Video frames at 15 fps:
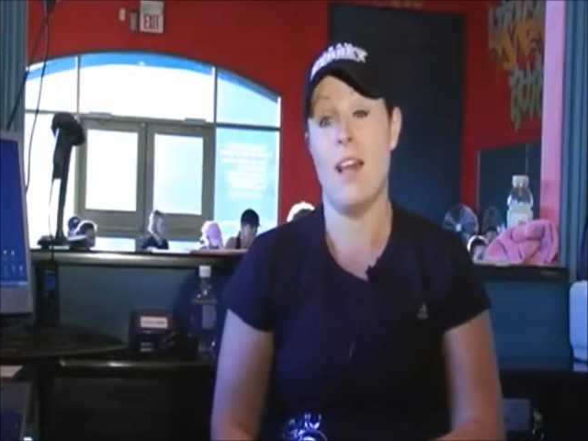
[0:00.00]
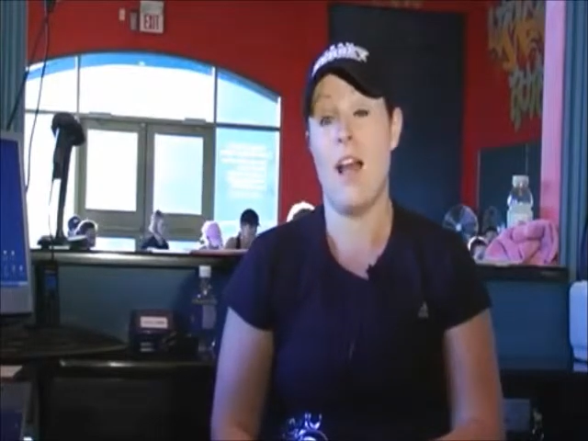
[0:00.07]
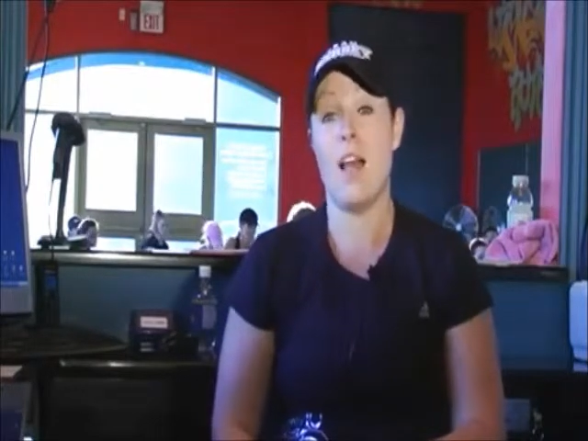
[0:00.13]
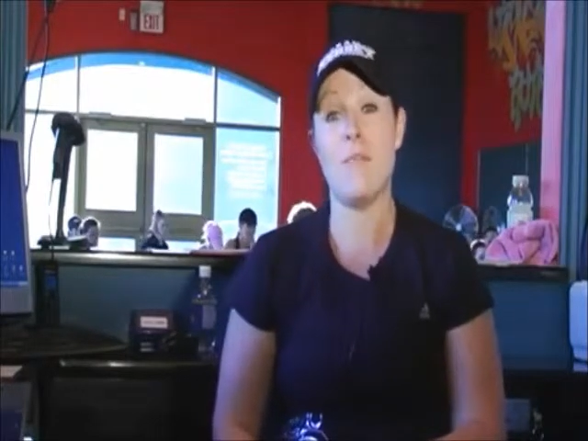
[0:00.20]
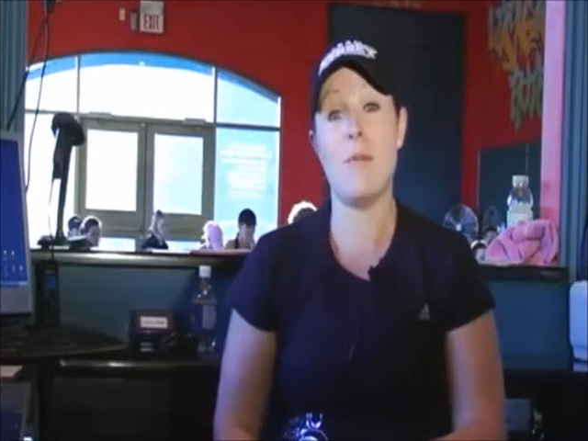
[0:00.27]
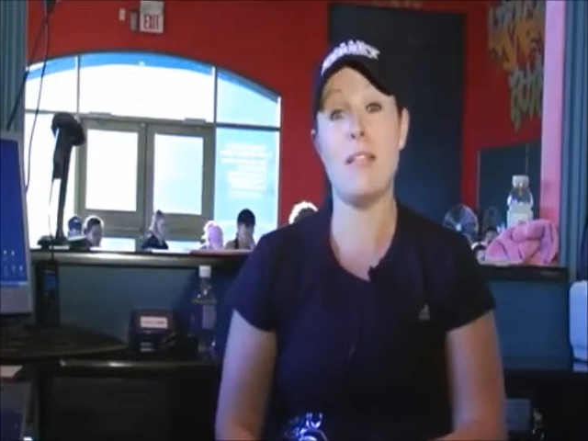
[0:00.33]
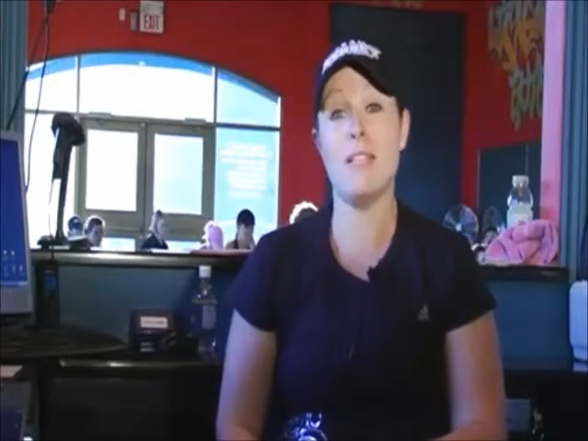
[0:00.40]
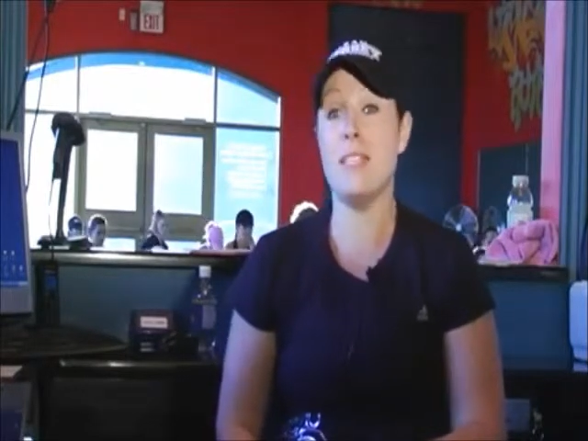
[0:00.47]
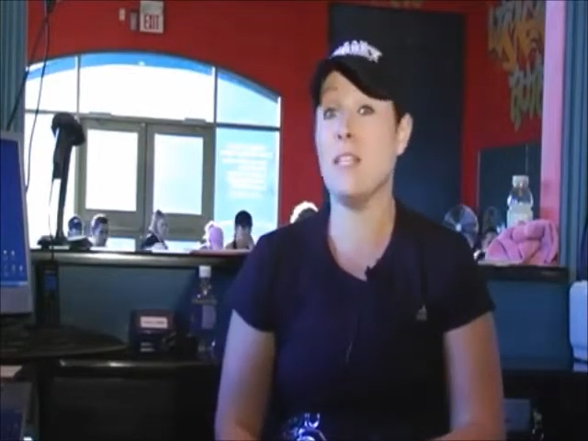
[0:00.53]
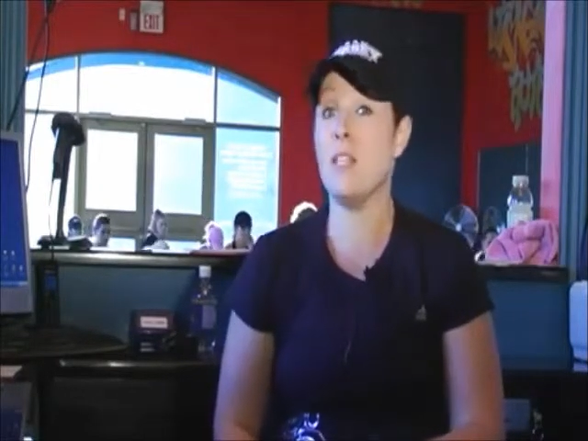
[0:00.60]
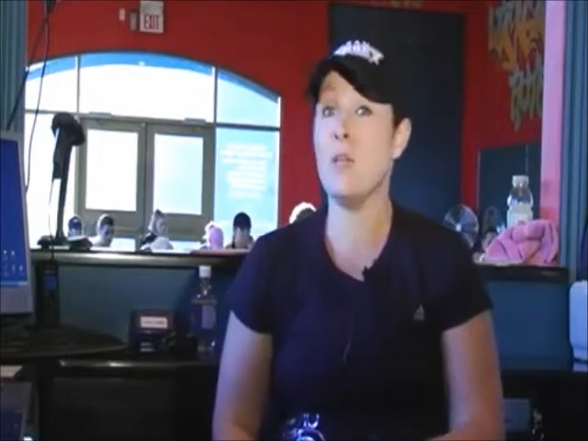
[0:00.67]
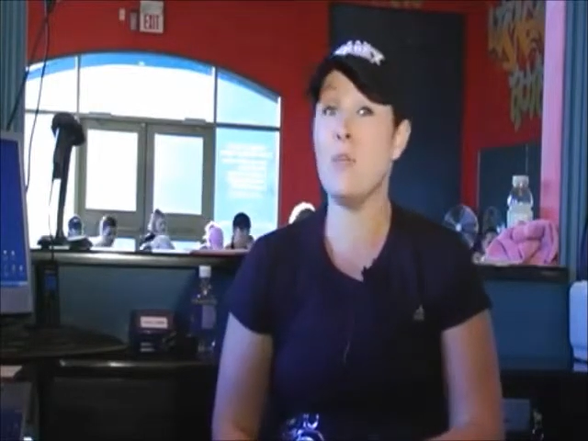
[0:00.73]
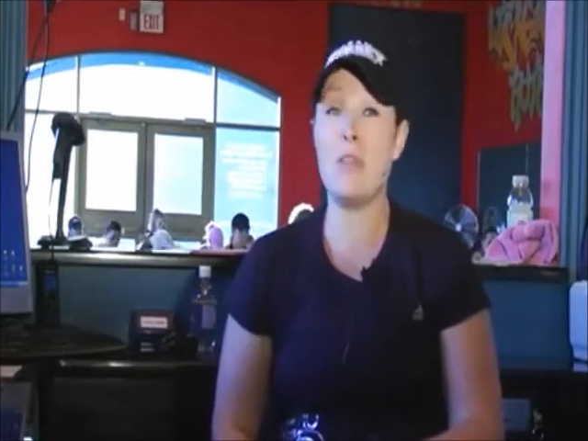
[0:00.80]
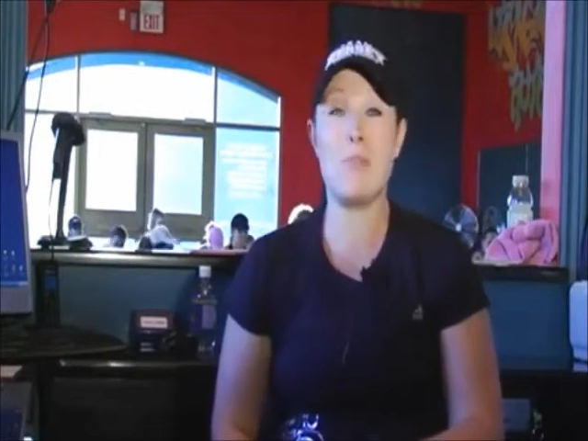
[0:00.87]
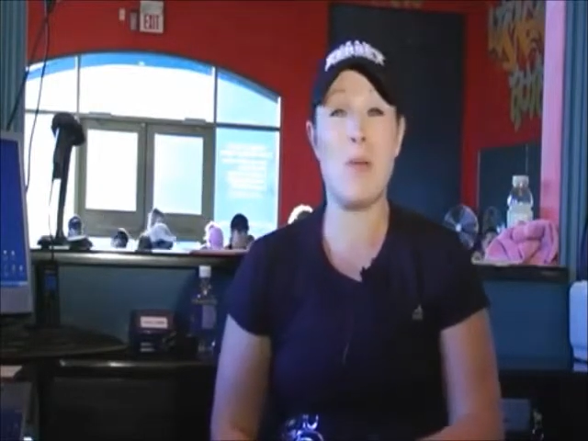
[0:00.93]
I've been
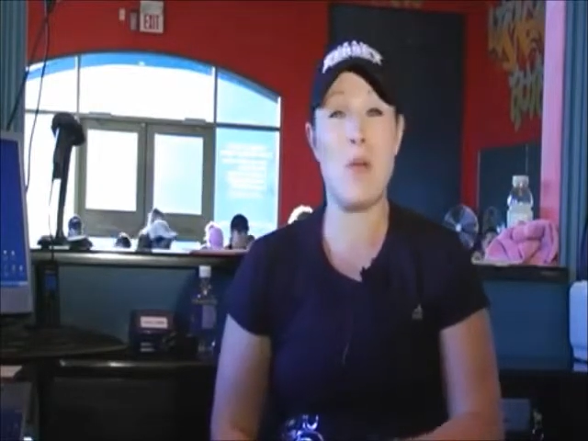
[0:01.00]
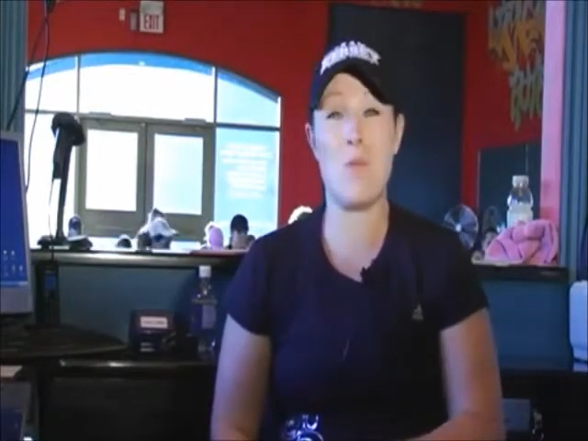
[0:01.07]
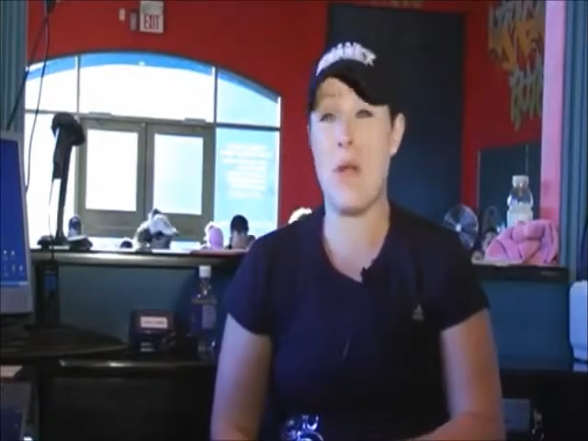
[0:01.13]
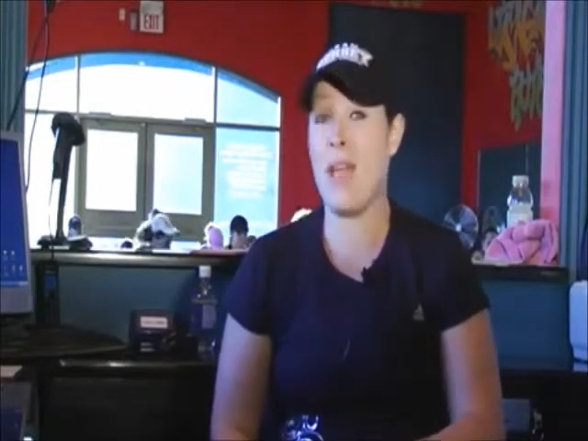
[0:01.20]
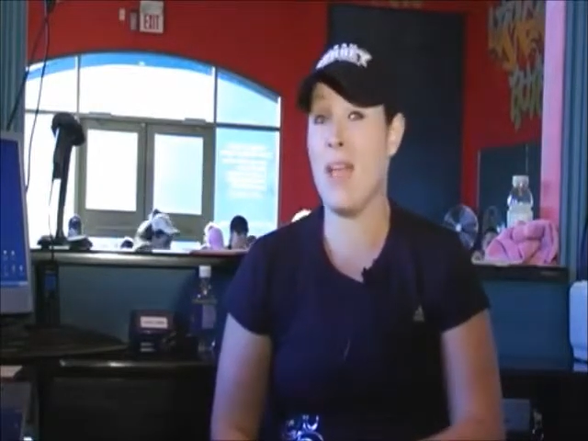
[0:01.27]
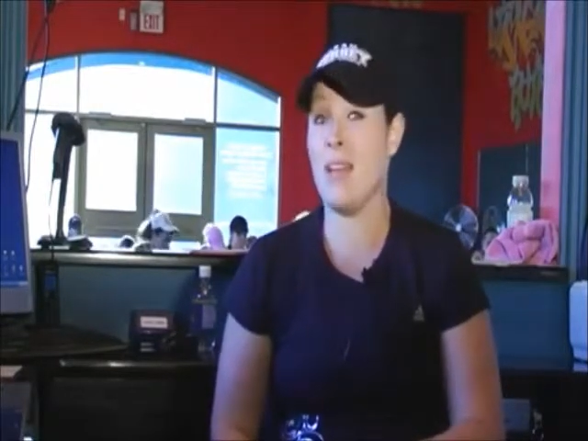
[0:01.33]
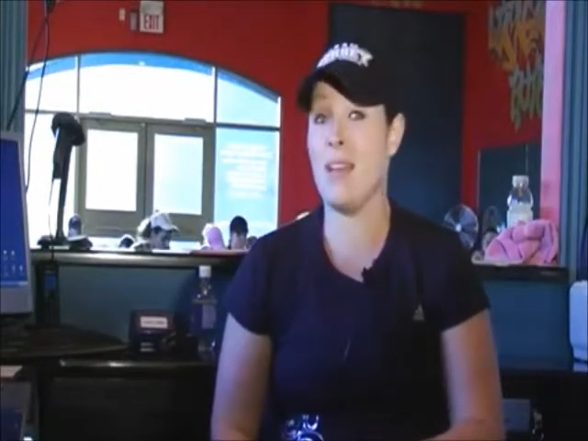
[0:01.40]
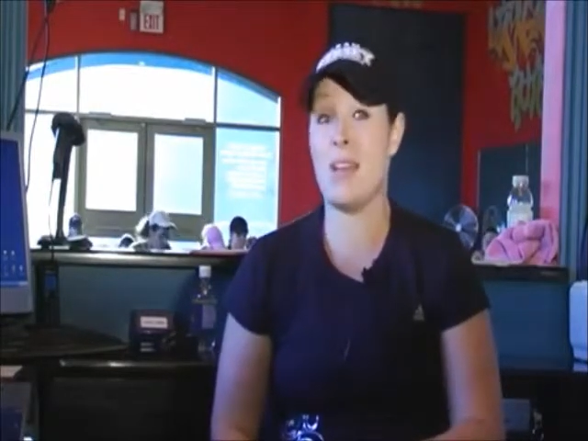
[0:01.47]
dealing with my weight